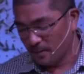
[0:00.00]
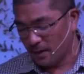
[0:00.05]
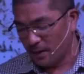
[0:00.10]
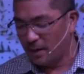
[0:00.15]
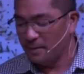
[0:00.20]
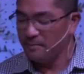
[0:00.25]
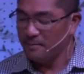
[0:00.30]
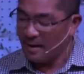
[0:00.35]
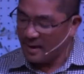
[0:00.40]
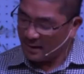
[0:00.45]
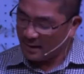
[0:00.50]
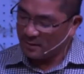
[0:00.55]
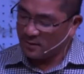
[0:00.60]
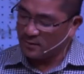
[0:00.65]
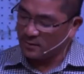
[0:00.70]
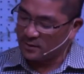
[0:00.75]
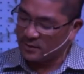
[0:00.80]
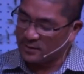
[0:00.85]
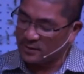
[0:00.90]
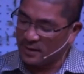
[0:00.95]
And
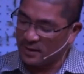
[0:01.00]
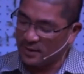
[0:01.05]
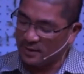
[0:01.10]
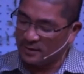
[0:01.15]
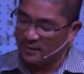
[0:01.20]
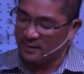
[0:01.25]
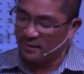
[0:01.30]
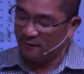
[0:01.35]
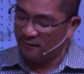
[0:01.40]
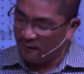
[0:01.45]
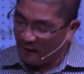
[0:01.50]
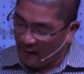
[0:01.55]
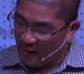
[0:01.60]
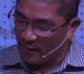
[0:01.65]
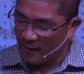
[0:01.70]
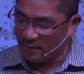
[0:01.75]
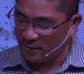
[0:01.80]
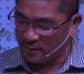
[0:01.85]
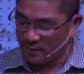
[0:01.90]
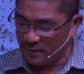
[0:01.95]
Matthew said, The
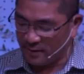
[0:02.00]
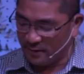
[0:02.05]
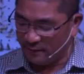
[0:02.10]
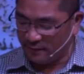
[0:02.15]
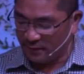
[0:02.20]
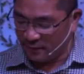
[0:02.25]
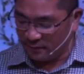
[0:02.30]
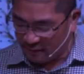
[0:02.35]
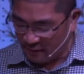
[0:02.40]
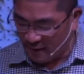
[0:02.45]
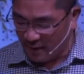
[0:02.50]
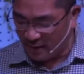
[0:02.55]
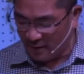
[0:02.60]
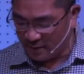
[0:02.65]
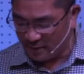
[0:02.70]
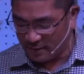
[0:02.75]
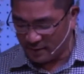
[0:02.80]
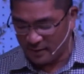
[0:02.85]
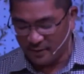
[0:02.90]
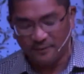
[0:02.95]
father of, the
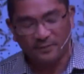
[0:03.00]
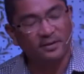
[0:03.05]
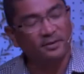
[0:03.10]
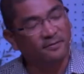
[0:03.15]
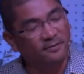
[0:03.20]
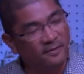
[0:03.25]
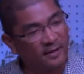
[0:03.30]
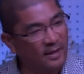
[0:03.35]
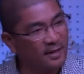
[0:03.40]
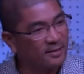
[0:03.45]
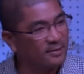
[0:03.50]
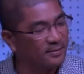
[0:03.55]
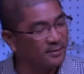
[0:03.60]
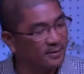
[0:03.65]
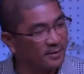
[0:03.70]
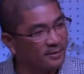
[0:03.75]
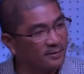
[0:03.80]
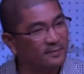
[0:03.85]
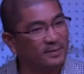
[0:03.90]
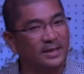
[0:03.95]
father of, the father
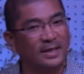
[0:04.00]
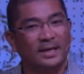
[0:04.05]
of,